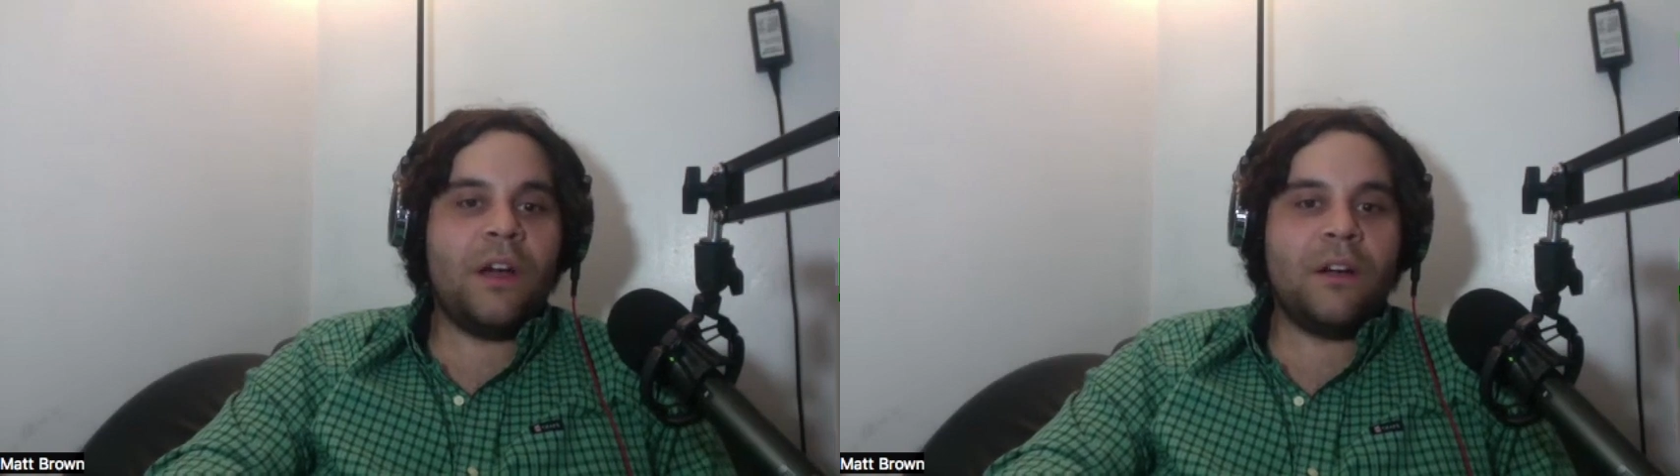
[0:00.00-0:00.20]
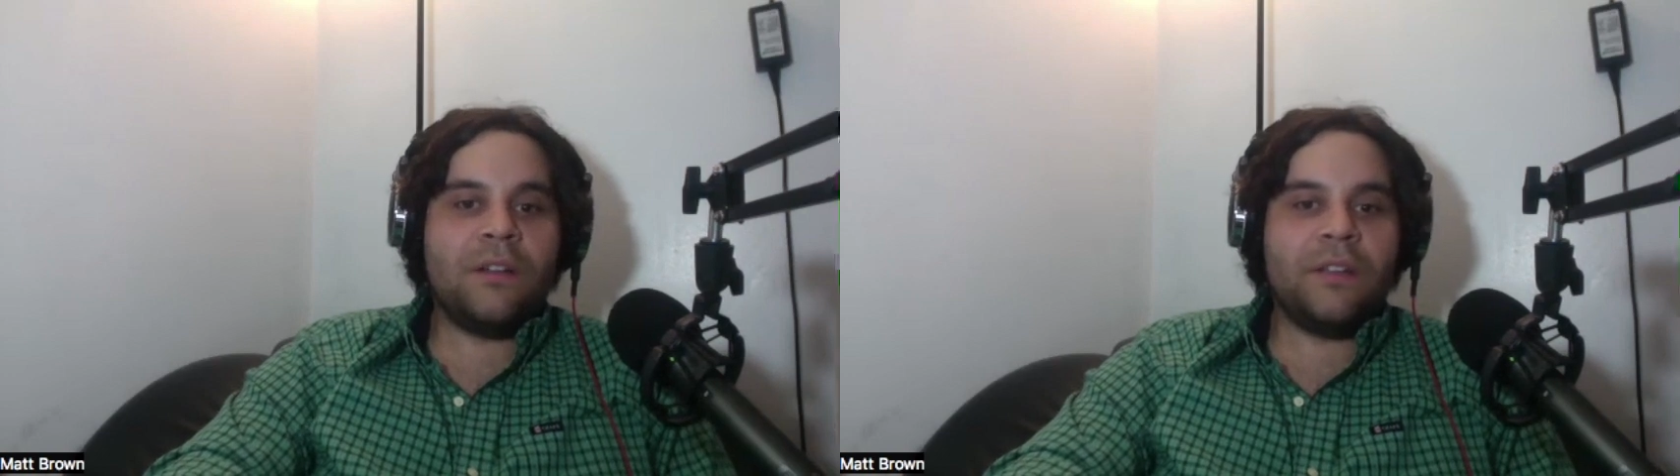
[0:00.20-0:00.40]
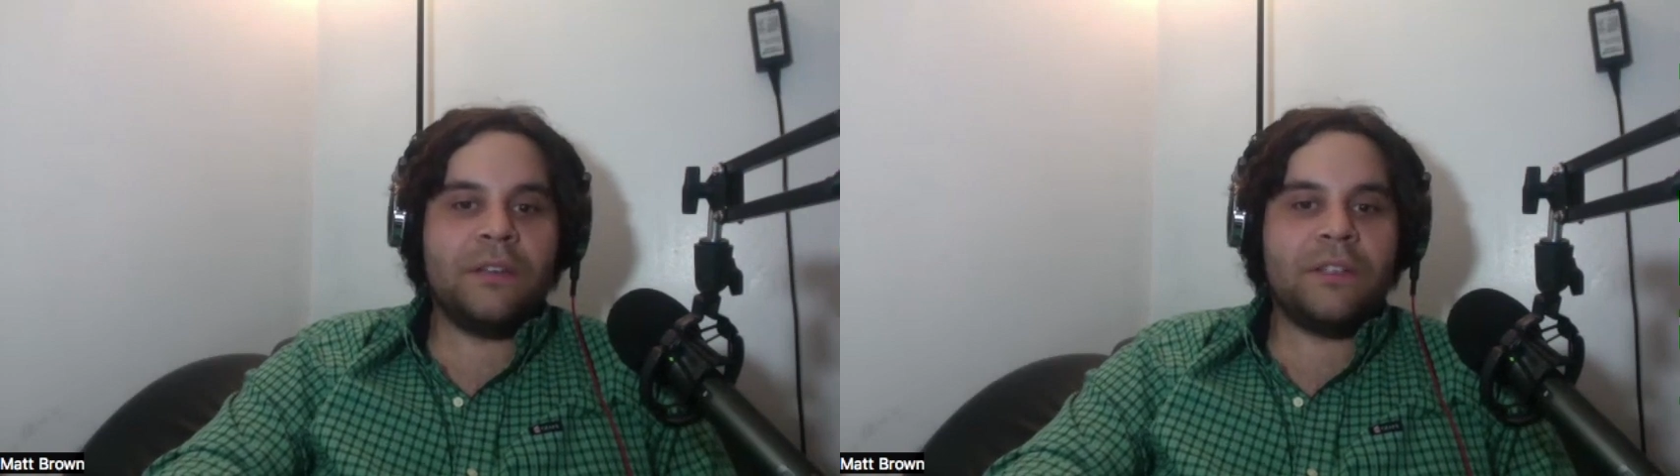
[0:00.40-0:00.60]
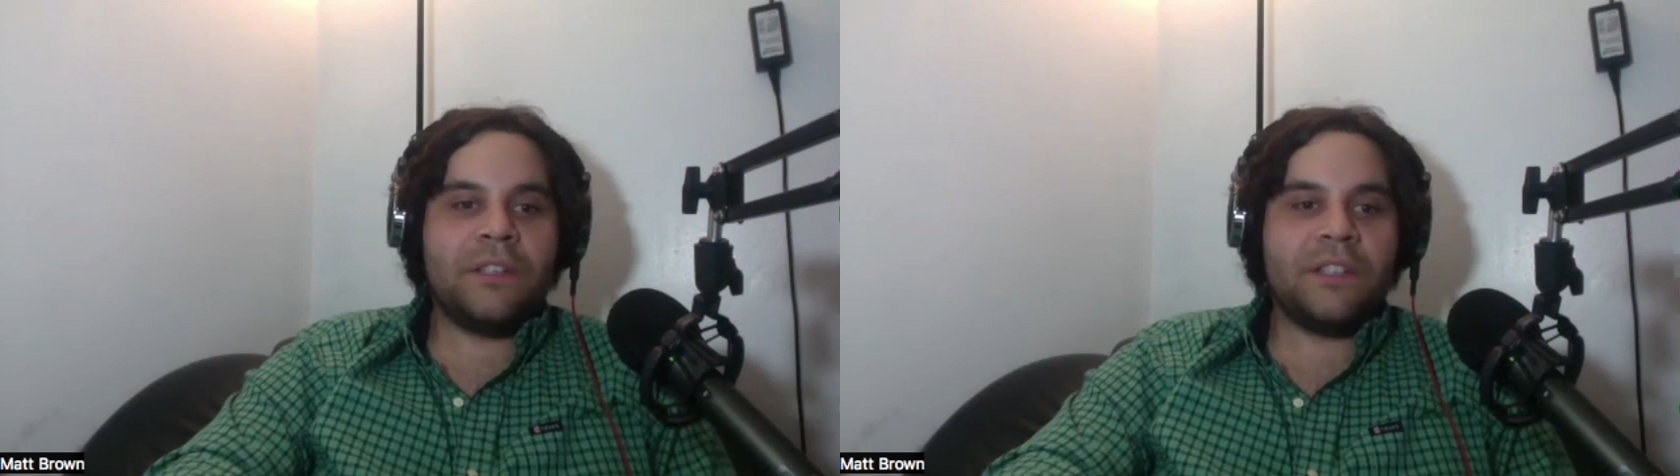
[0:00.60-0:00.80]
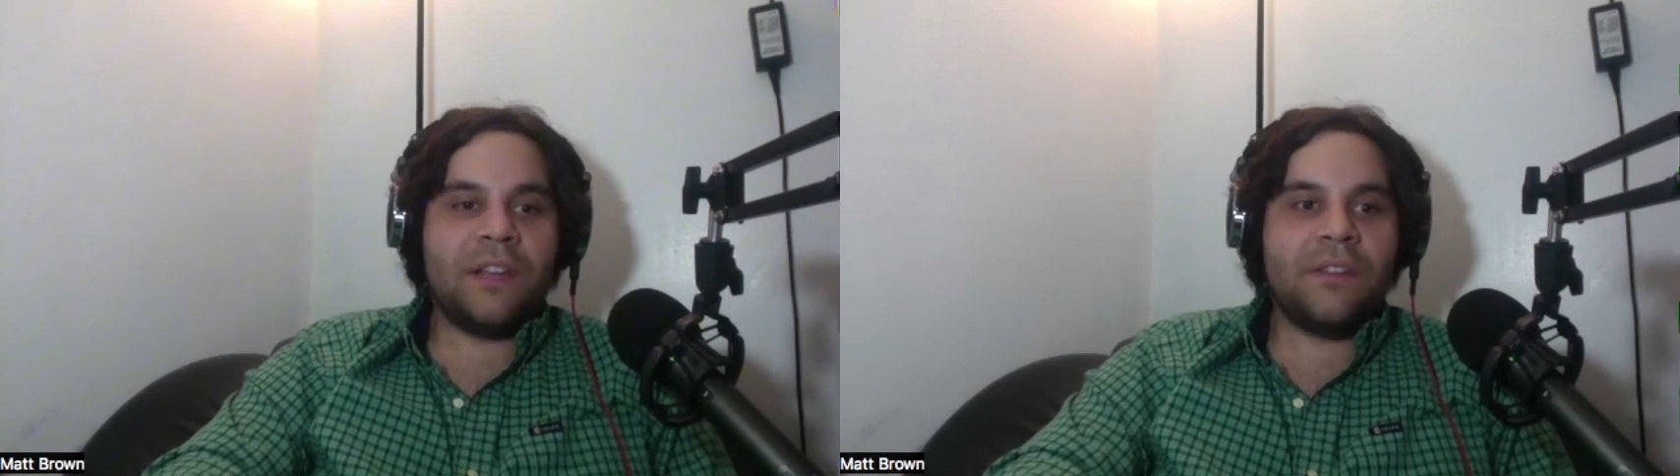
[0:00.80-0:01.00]
ugly
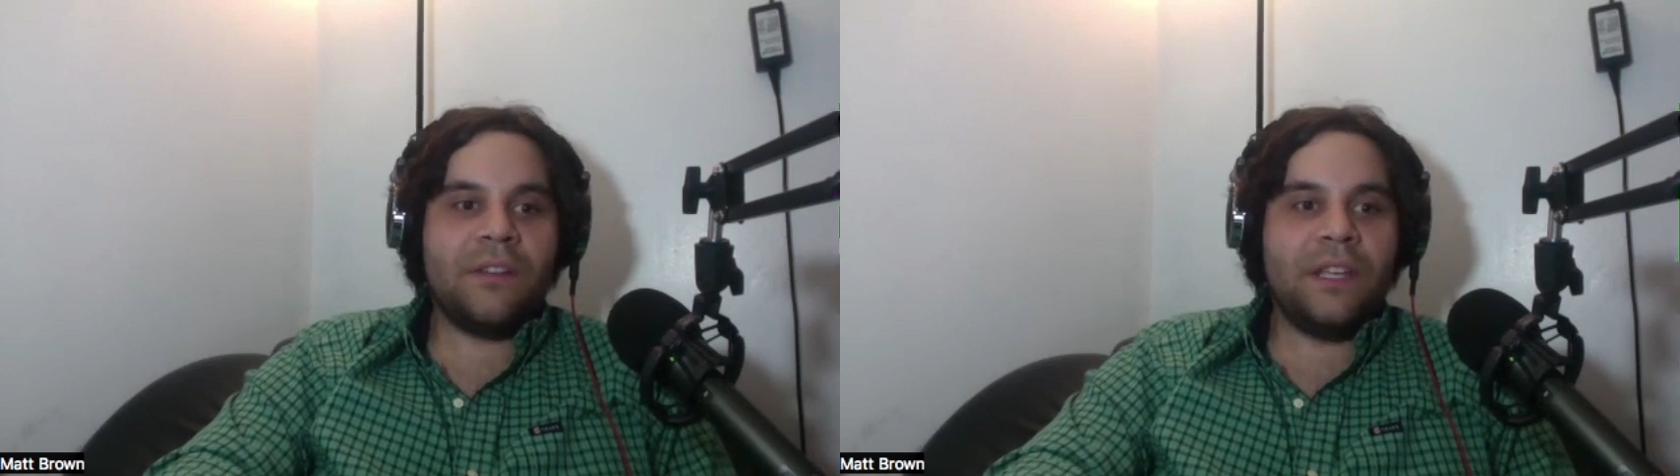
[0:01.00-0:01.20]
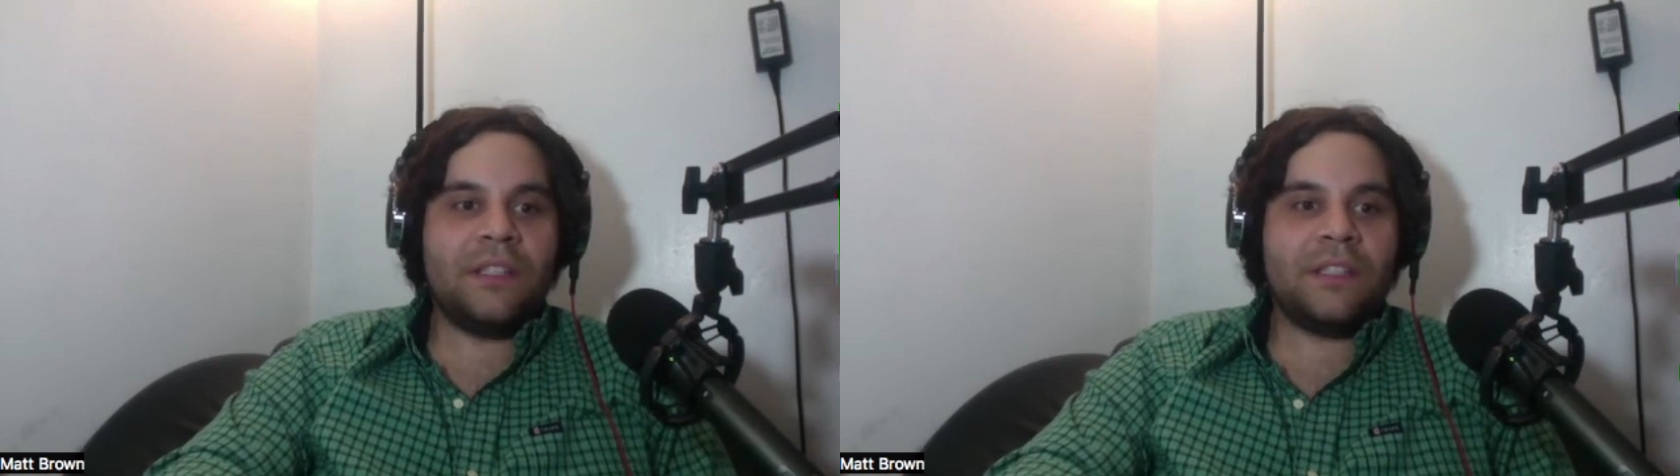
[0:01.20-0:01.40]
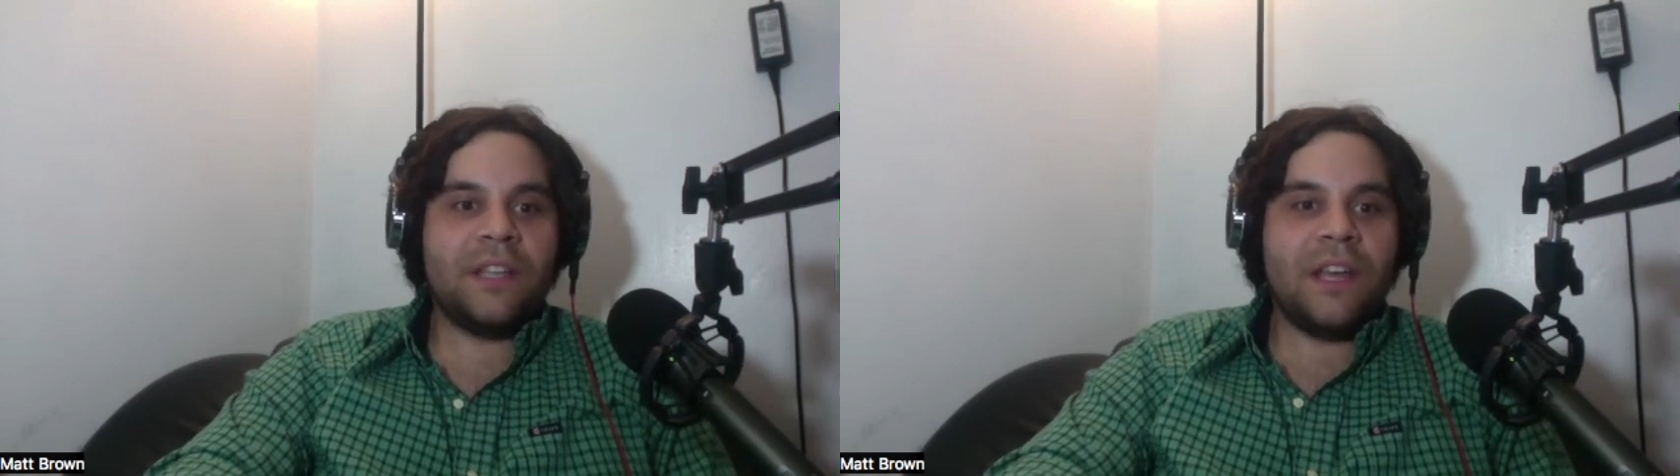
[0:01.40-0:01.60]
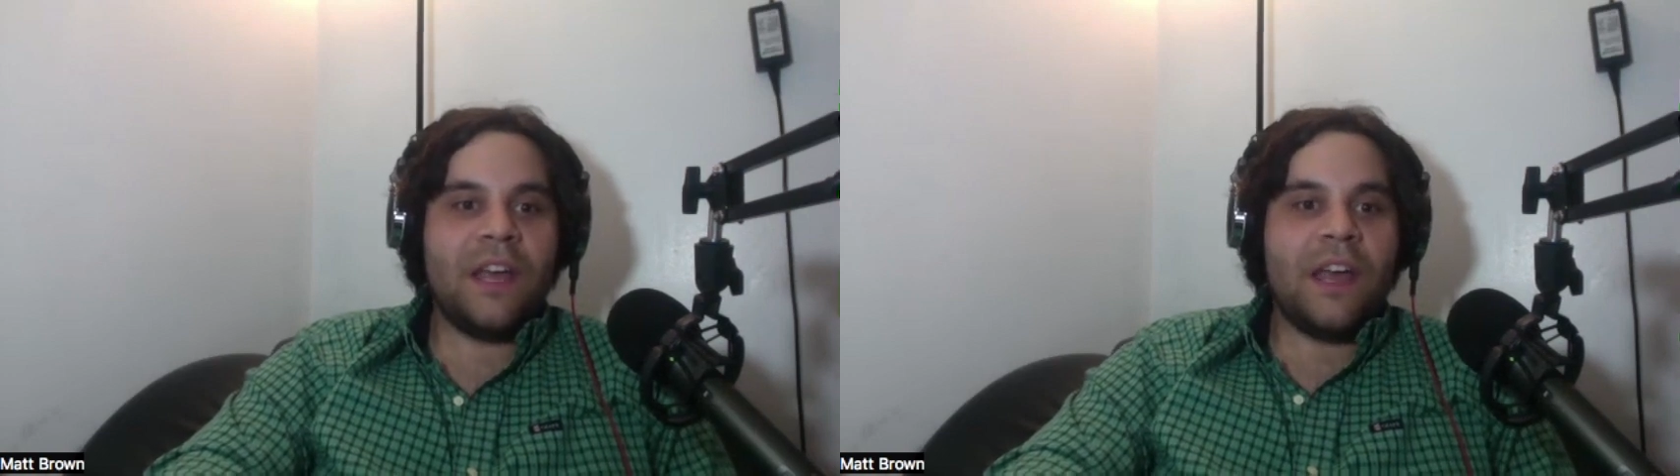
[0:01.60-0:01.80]
to say the least.